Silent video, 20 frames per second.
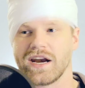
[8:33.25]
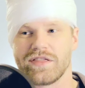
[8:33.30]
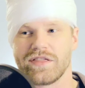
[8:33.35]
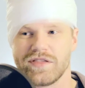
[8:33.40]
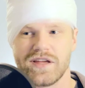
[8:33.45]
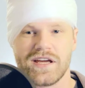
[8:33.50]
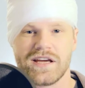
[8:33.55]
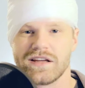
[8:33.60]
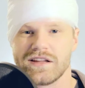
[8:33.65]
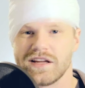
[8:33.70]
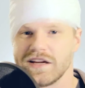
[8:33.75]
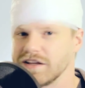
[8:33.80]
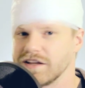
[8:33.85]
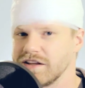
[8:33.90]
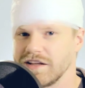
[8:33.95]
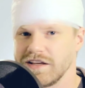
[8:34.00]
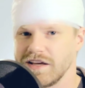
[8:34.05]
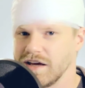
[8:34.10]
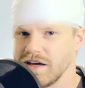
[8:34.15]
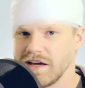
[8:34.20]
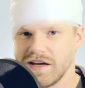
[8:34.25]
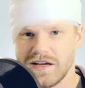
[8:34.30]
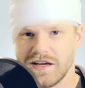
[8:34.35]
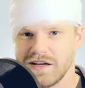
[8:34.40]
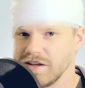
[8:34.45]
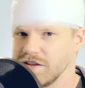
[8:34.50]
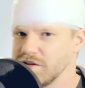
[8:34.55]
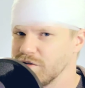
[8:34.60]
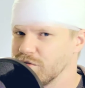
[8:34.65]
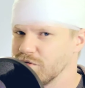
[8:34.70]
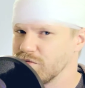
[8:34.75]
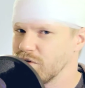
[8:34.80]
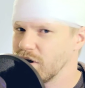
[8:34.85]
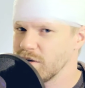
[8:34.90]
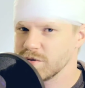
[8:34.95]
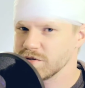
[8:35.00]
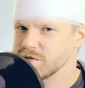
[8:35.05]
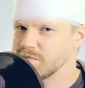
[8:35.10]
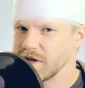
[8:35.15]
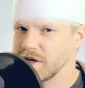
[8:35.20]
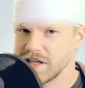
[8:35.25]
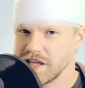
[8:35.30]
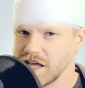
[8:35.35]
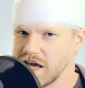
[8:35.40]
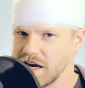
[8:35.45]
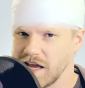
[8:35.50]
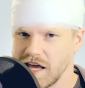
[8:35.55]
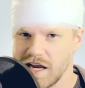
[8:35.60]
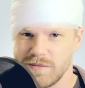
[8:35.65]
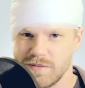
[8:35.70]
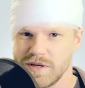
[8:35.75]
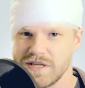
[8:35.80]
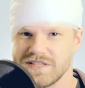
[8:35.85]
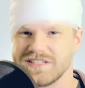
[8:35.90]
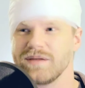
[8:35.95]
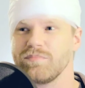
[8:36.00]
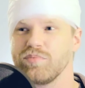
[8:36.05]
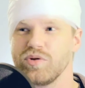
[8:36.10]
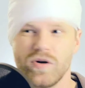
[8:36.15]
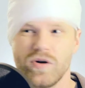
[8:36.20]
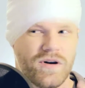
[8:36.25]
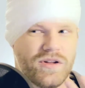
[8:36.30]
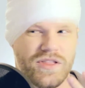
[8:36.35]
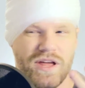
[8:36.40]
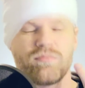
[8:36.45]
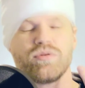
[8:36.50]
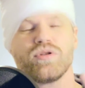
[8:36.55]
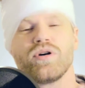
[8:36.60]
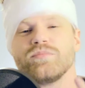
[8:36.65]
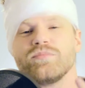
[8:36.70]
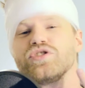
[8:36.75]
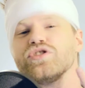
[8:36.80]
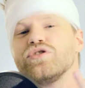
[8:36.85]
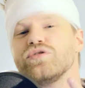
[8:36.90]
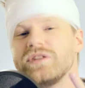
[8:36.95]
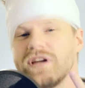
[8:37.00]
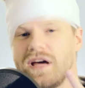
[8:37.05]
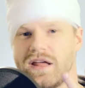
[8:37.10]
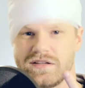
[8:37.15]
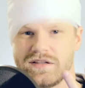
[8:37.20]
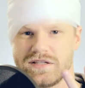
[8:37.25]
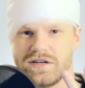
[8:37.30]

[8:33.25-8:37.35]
got to think like the uh, the rebels made a lot of enemies. They blew they blew up two Death